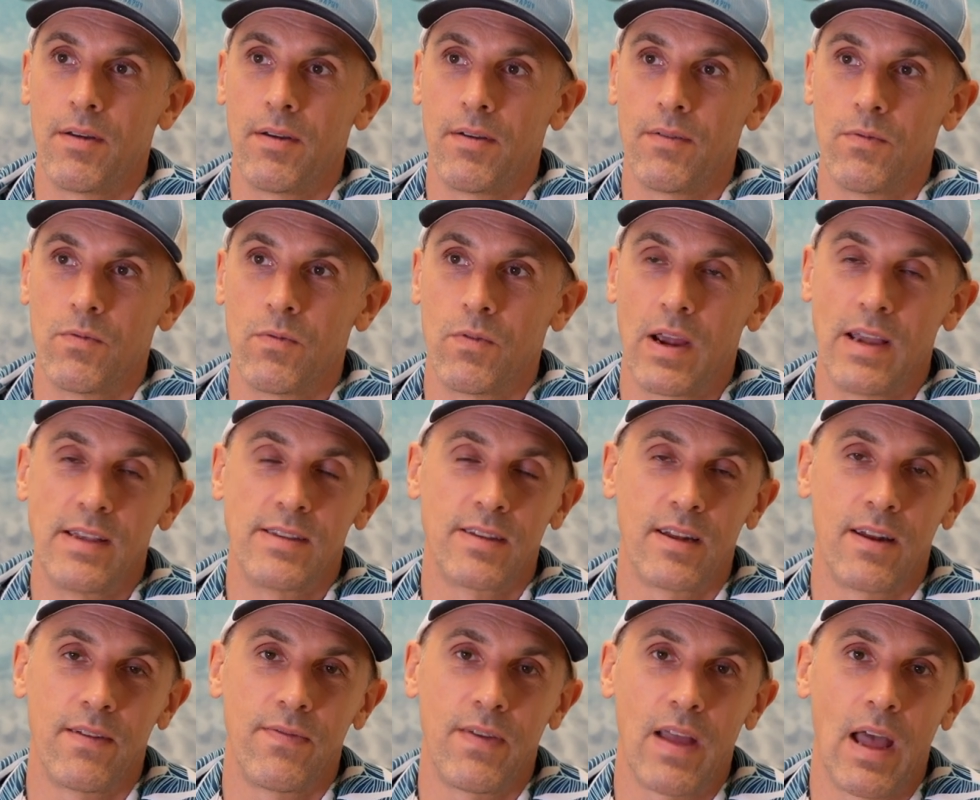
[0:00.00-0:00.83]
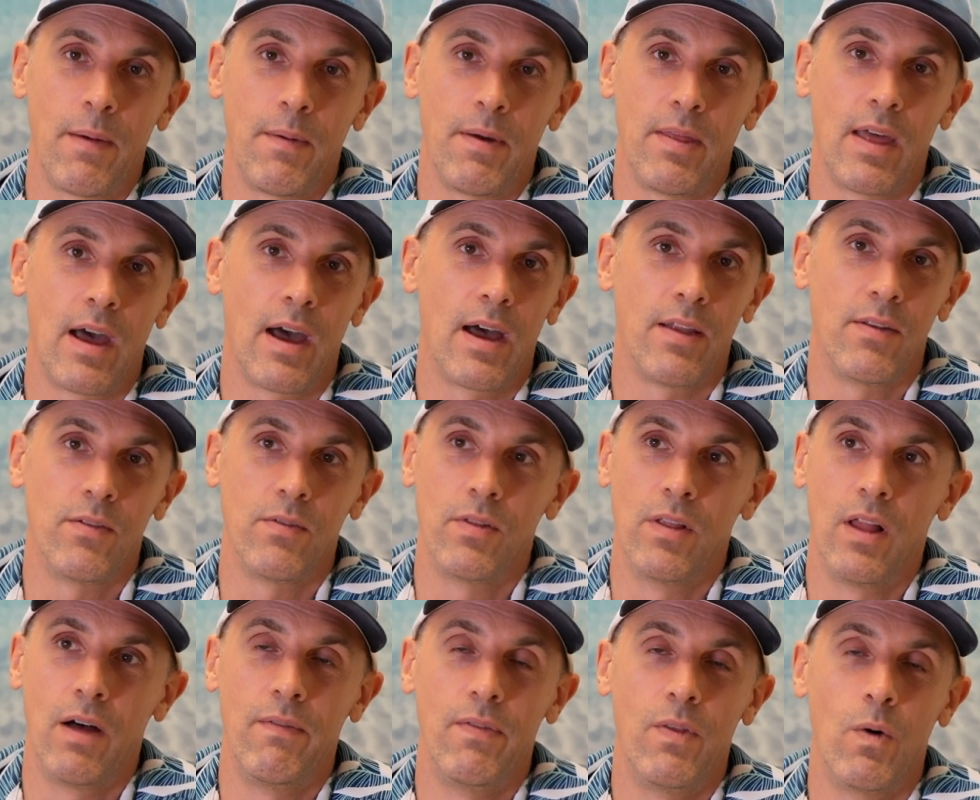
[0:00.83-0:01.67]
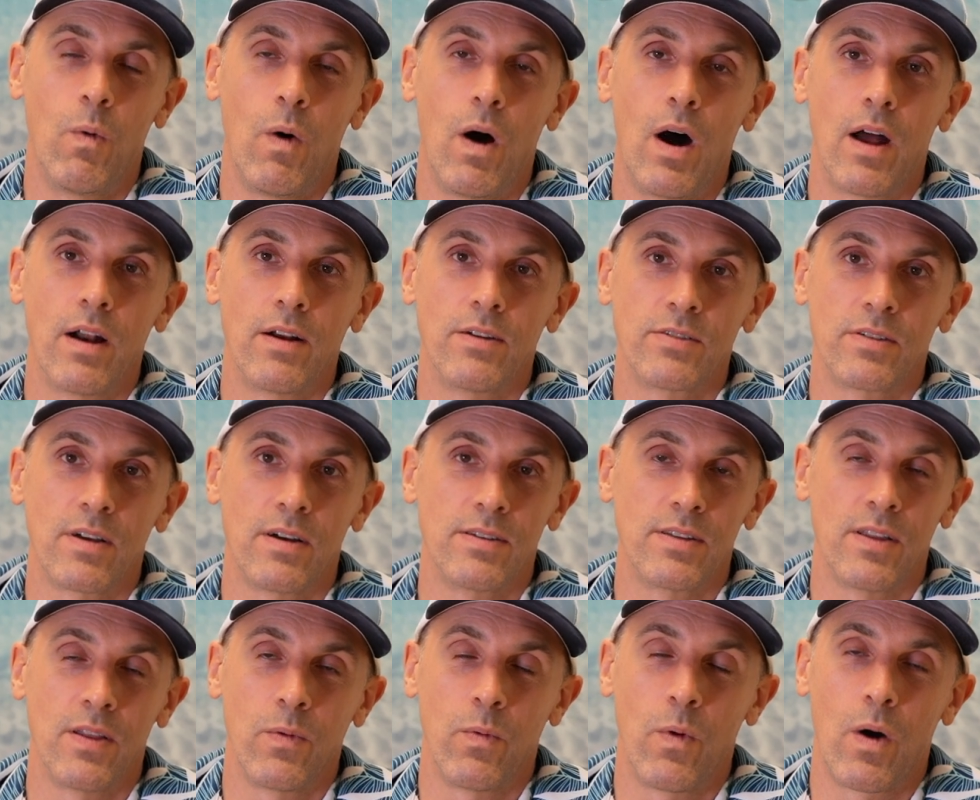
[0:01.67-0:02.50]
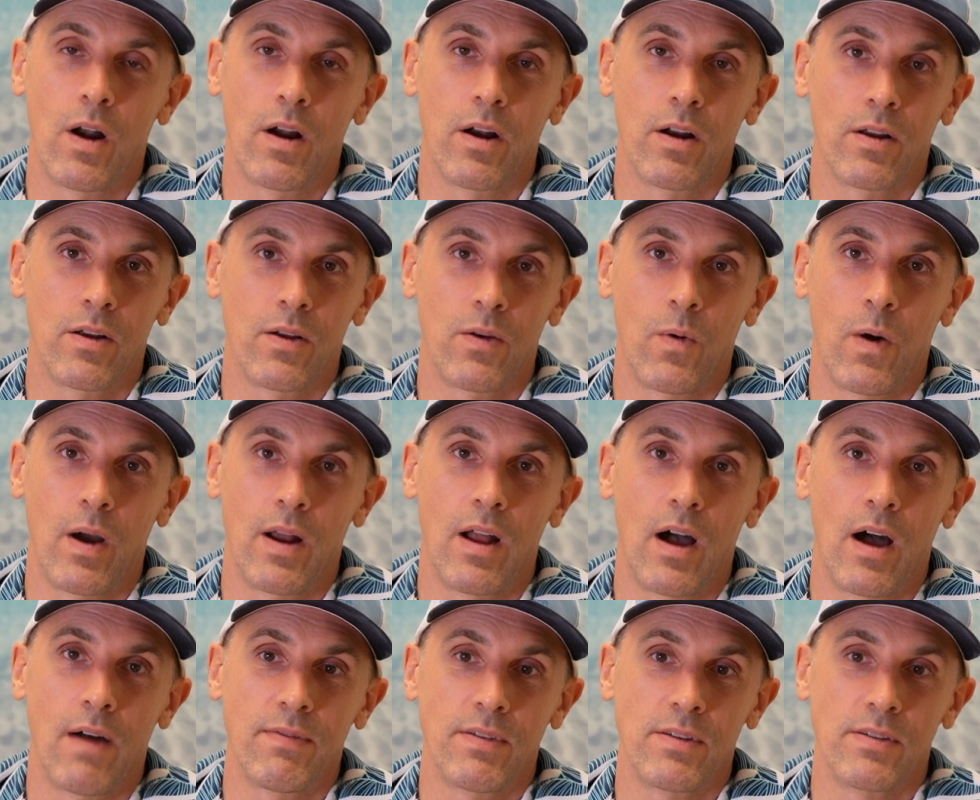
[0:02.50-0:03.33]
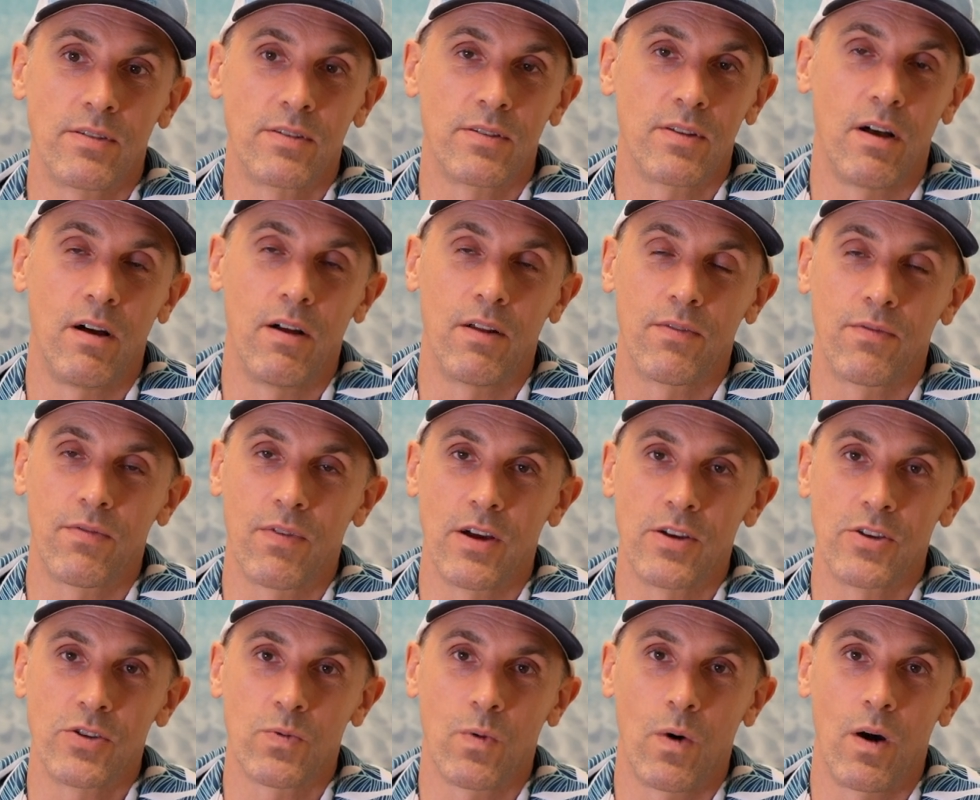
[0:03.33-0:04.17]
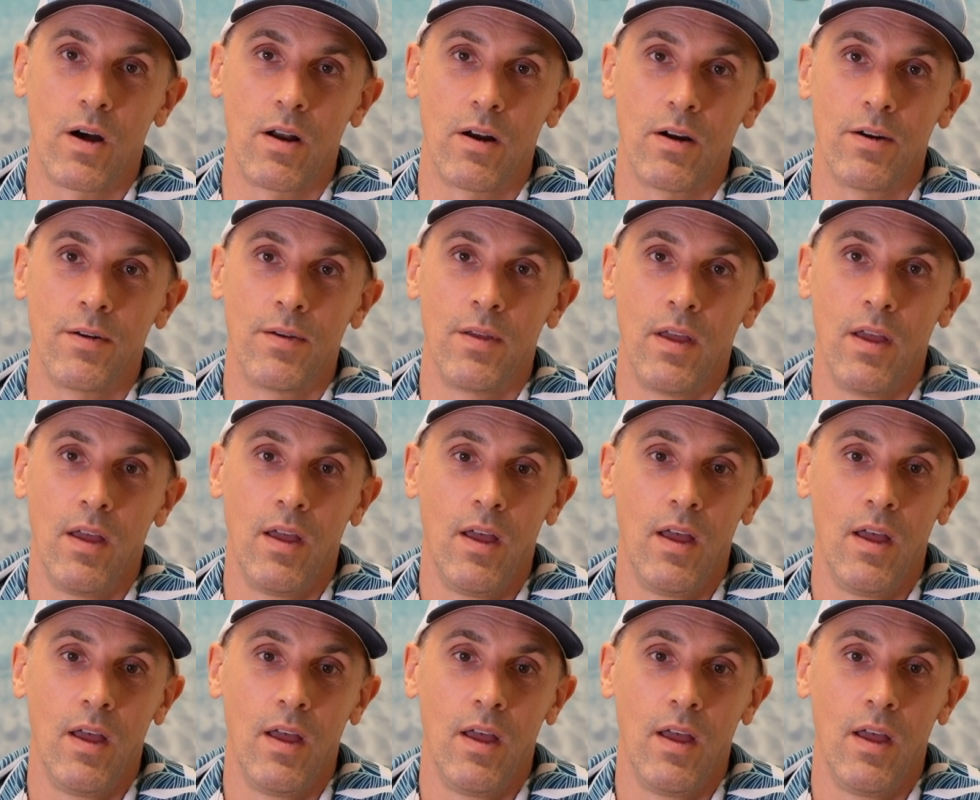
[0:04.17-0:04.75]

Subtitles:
raised in a family that loved the water, so I was in the water quite often, salt, fresh water.